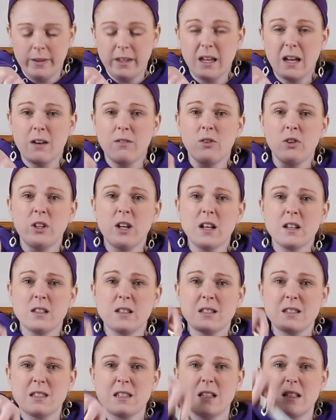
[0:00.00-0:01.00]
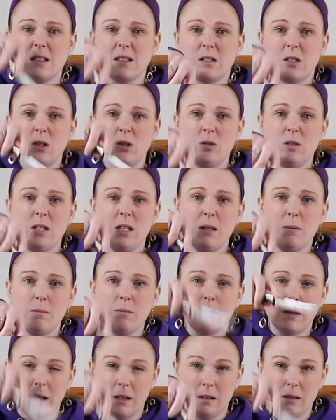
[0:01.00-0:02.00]
Careful not to slice too
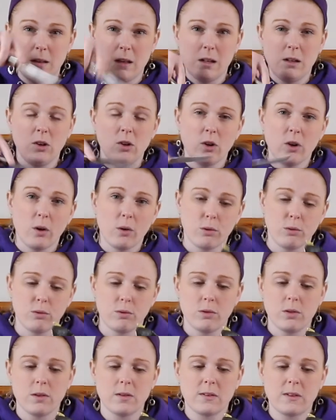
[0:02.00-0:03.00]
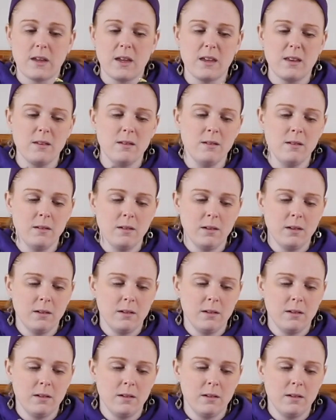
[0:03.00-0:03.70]
deep and then you go through the skin,